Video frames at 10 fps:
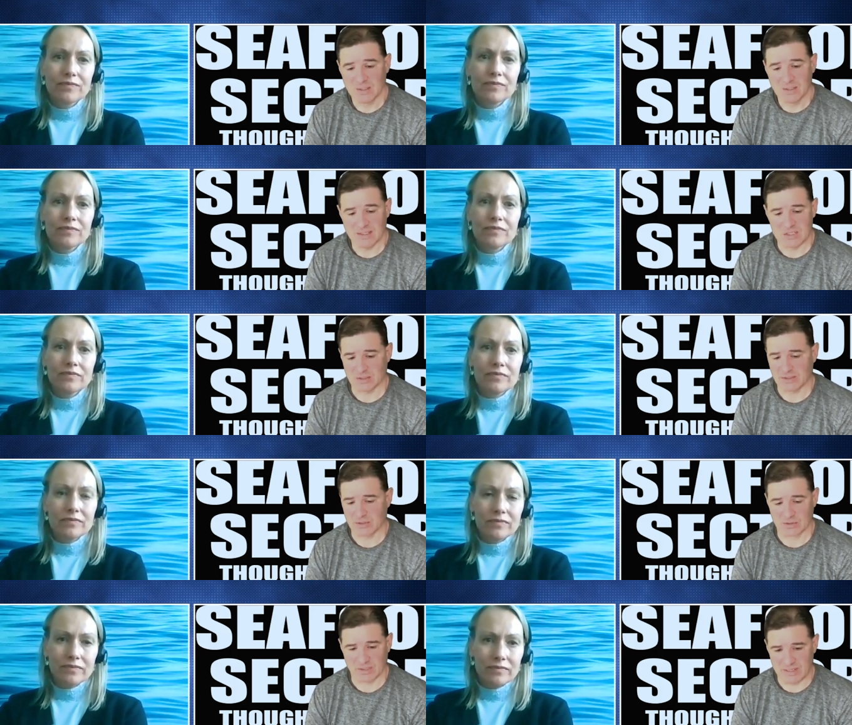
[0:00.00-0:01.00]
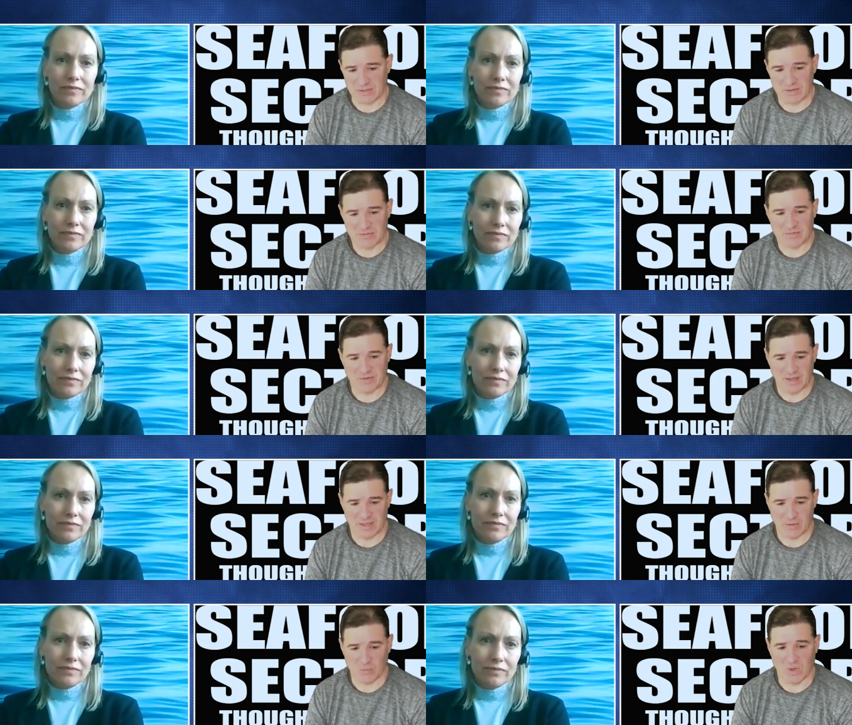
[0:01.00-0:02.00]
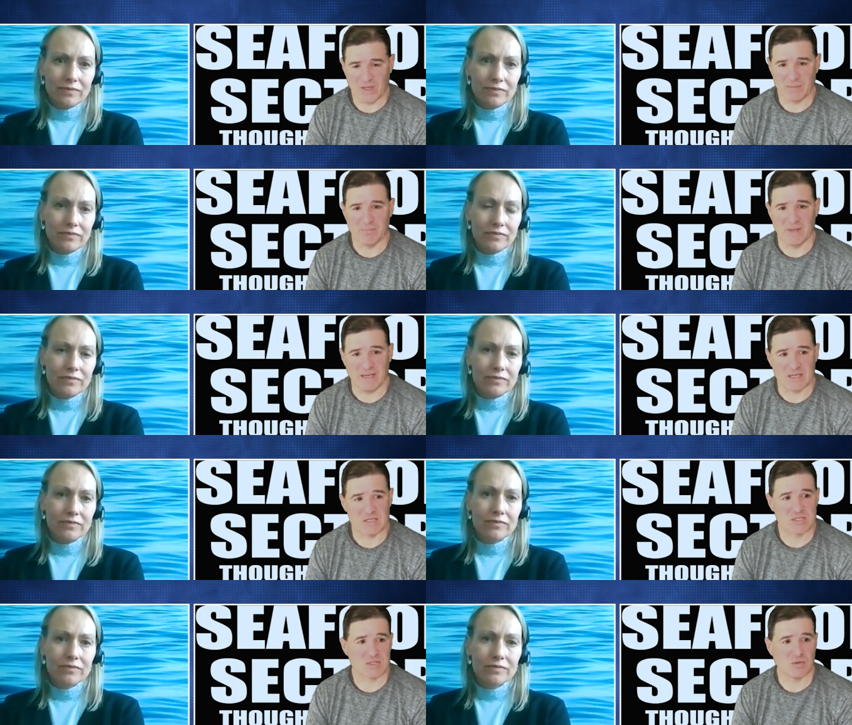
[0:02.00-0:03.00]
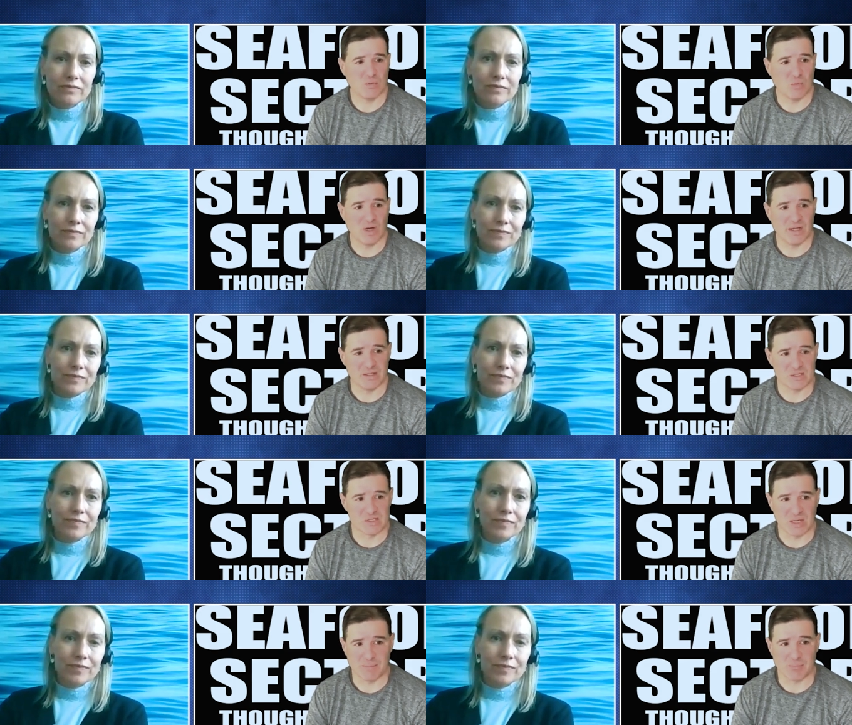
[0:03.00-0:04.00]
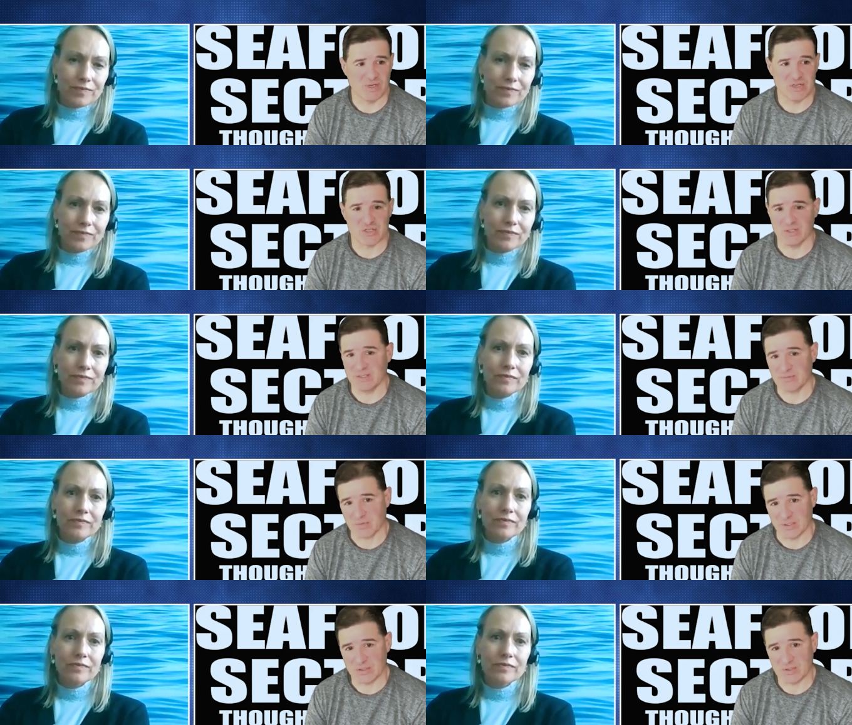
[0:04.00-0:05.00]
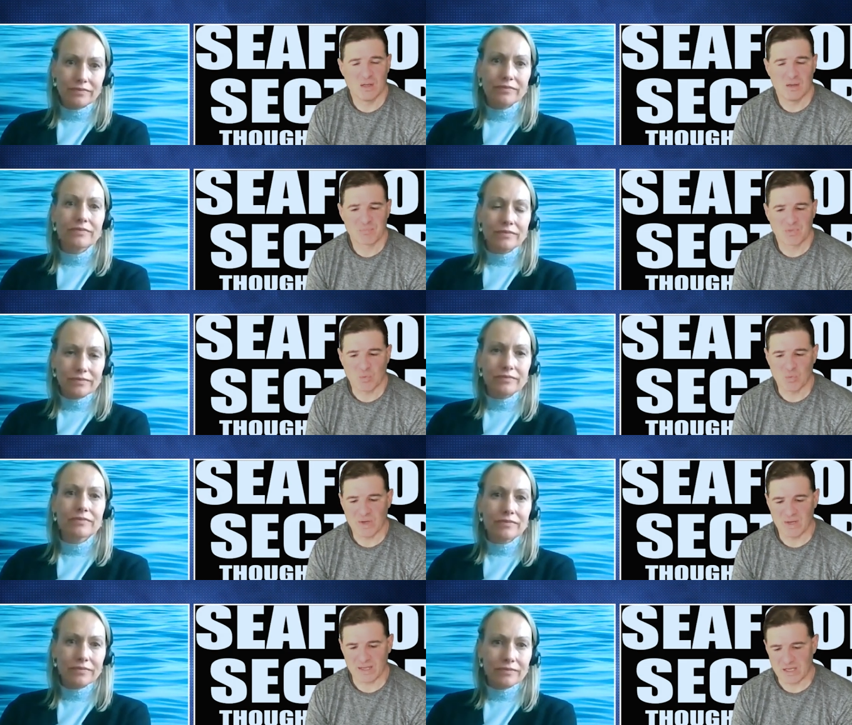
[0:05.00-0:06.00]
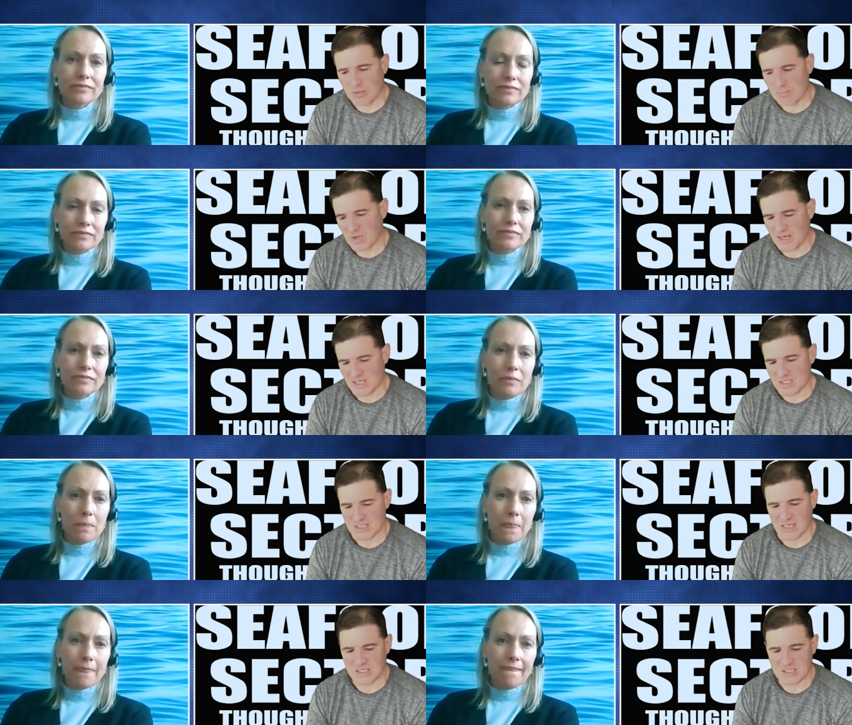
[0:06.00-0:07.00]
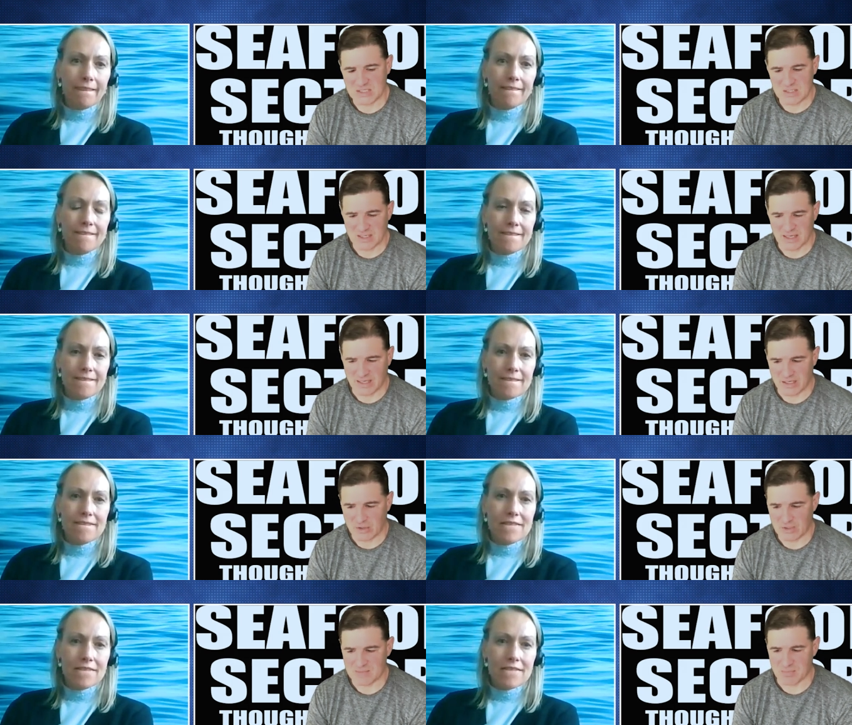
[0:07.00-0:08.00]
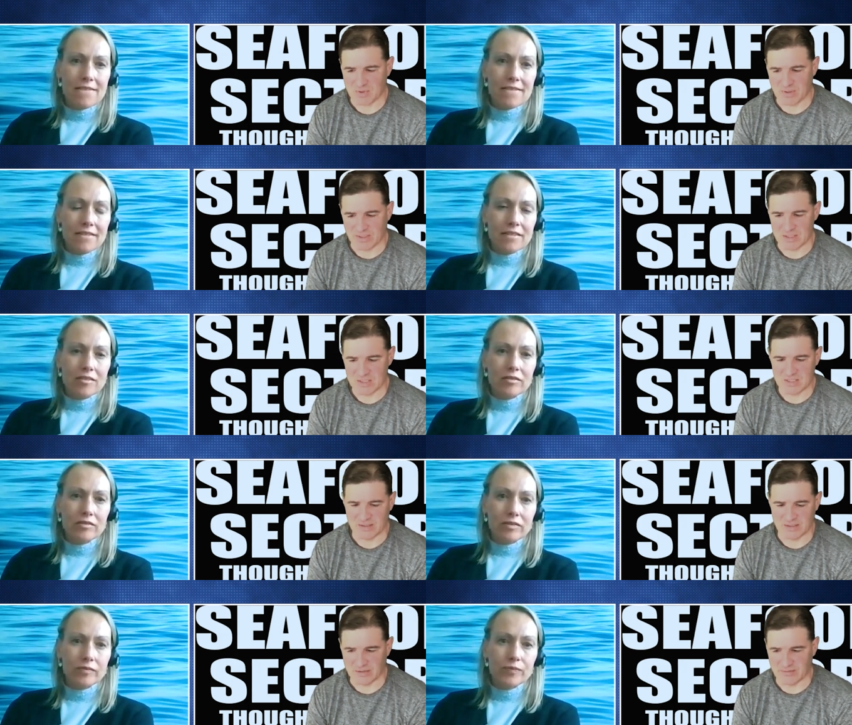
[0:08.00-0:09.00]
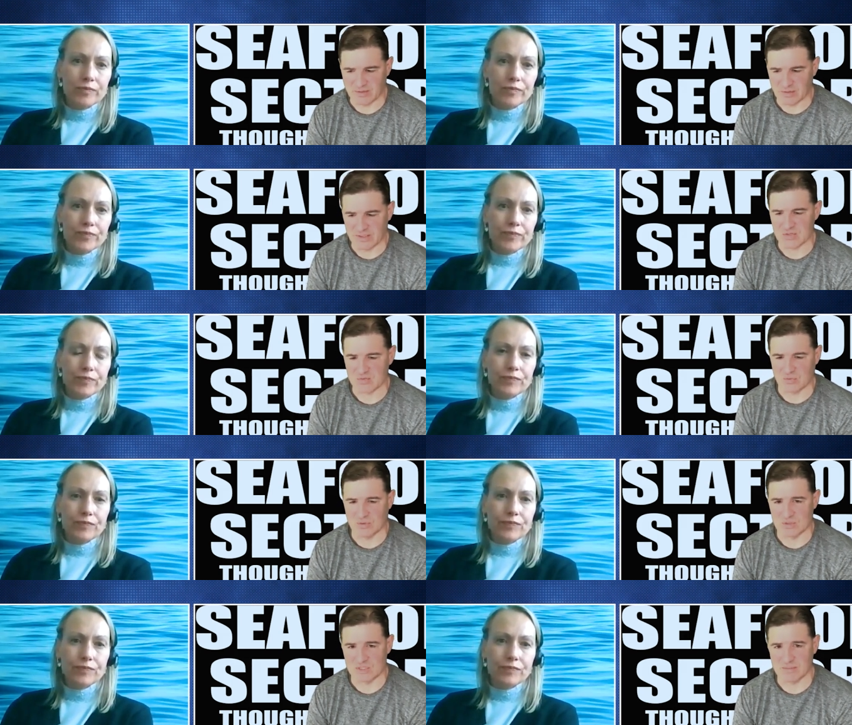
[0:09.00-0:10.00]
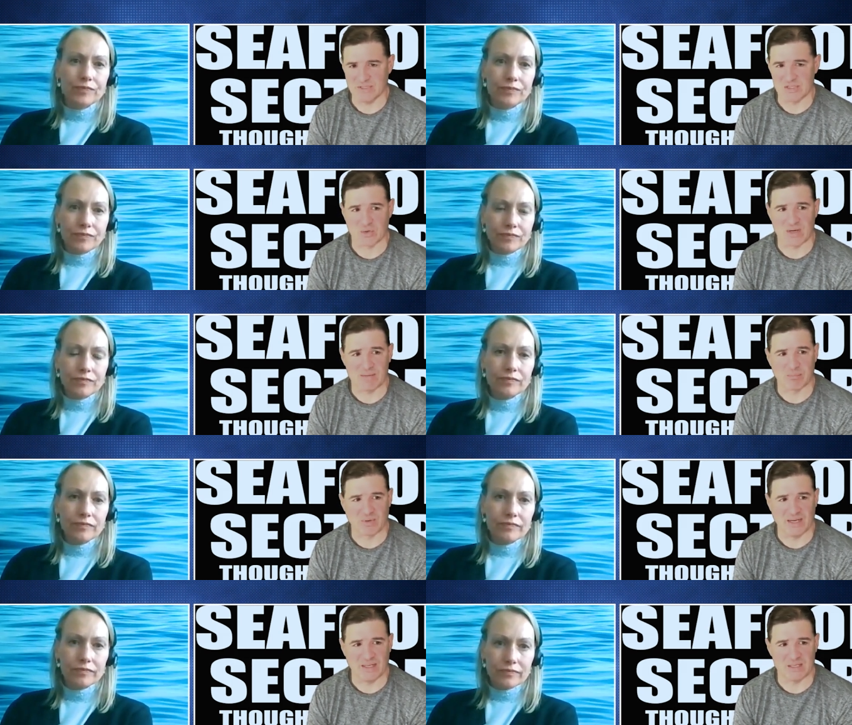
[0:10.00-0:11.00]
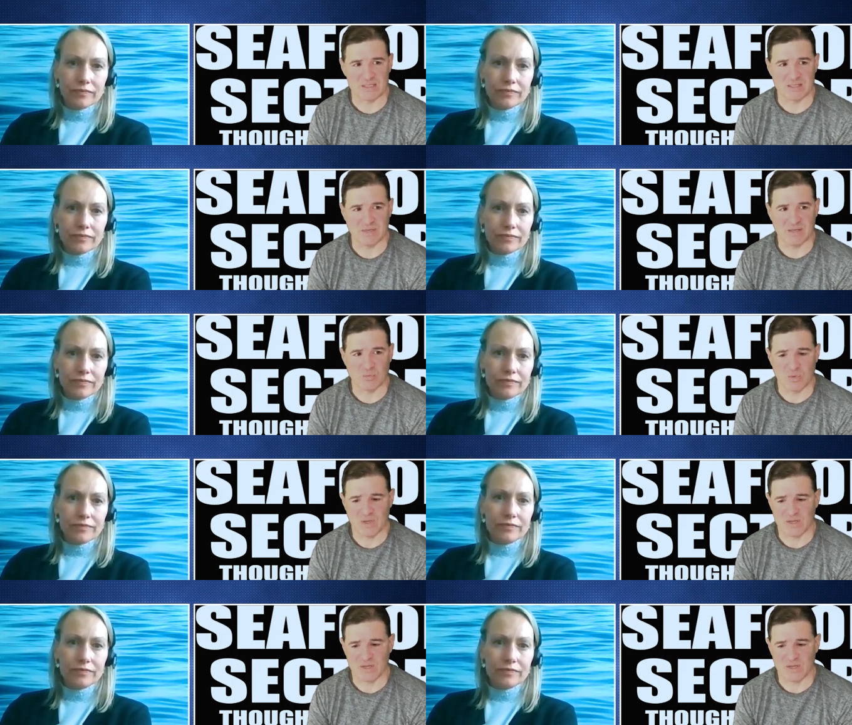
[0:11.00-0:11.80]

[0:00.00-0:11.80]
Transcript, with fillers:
Speaker 1: it's literally finding what makes one's operation different. When in your process and in your experience in, in your various roles, some of these great brands, I mean, what